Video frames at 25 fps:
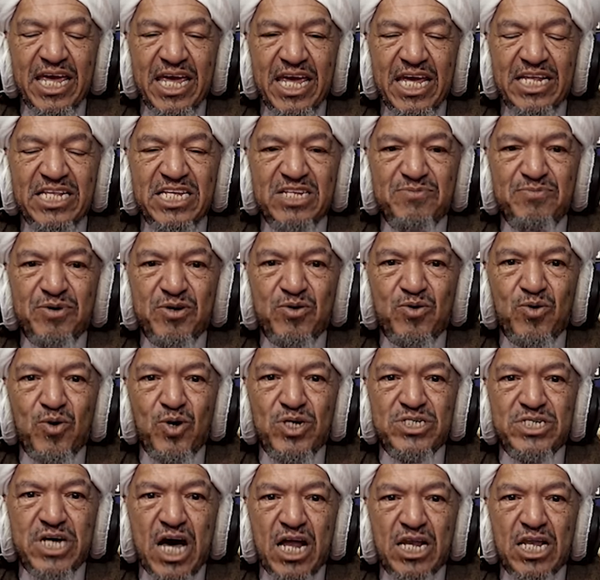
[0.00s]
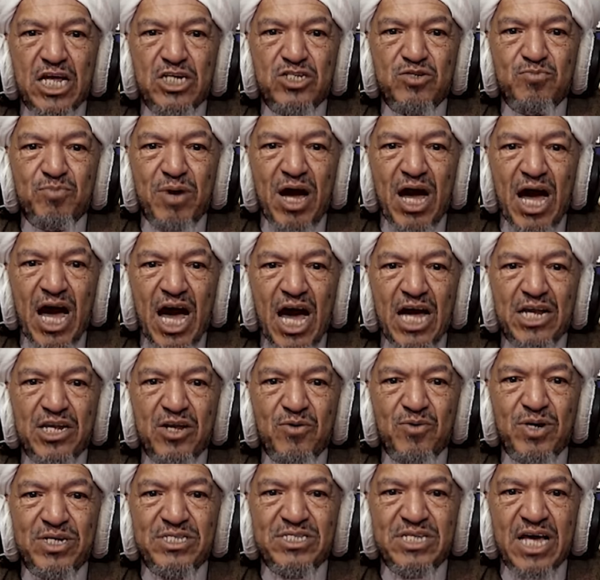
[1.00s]
It is because Allah
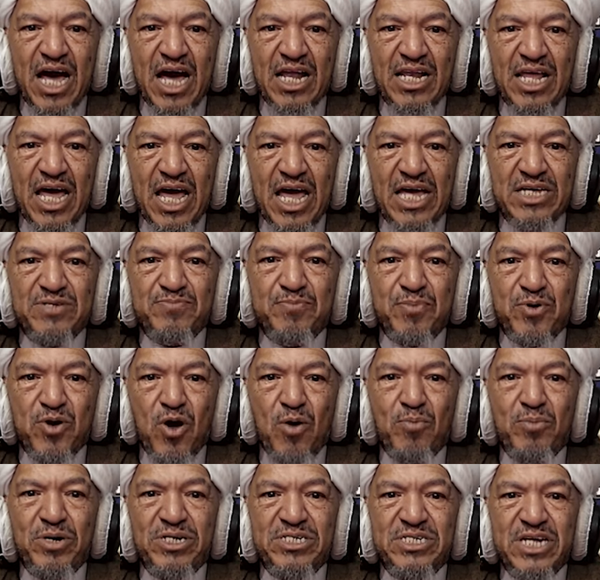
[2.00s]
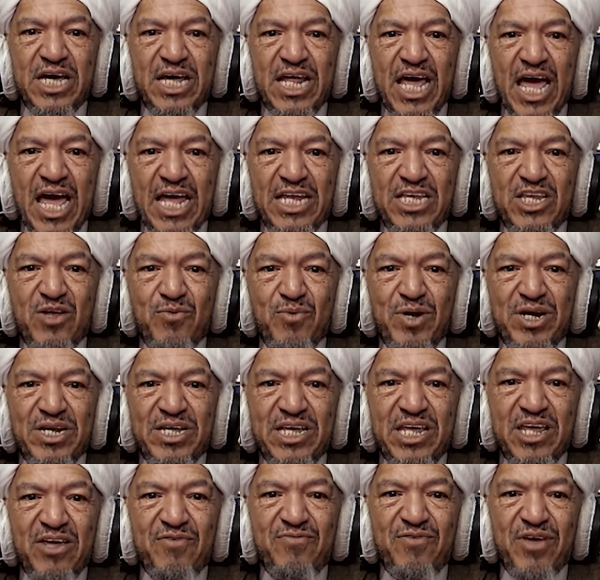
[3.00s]
subhanahu wa ta'ala has promised that He will
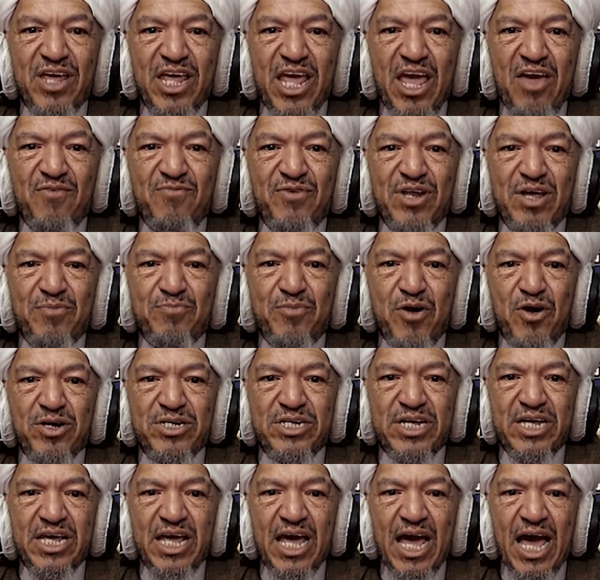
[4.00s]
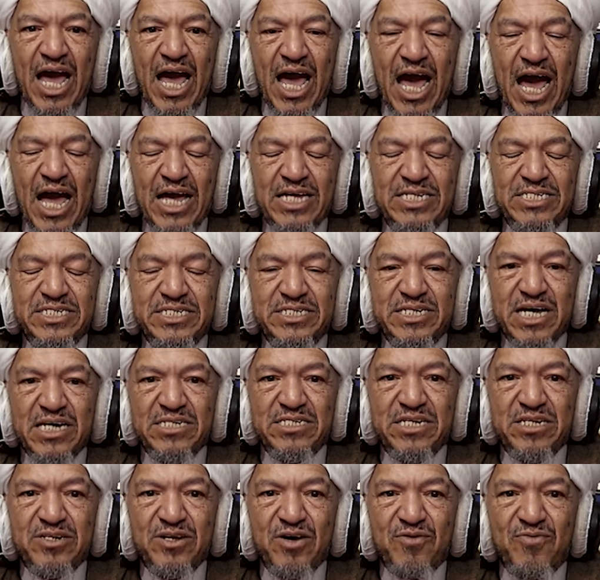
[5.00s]
give everybody a
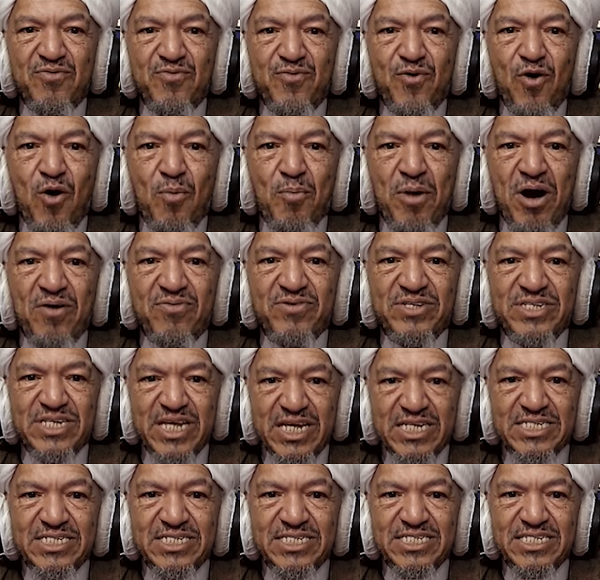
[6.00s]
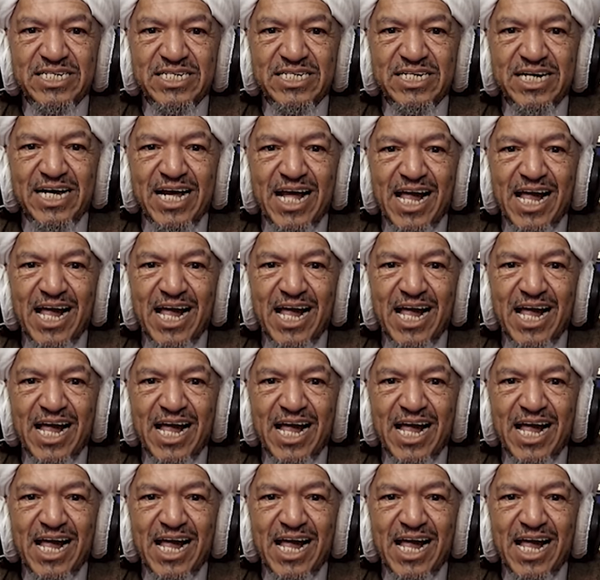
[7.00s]
certain form of test.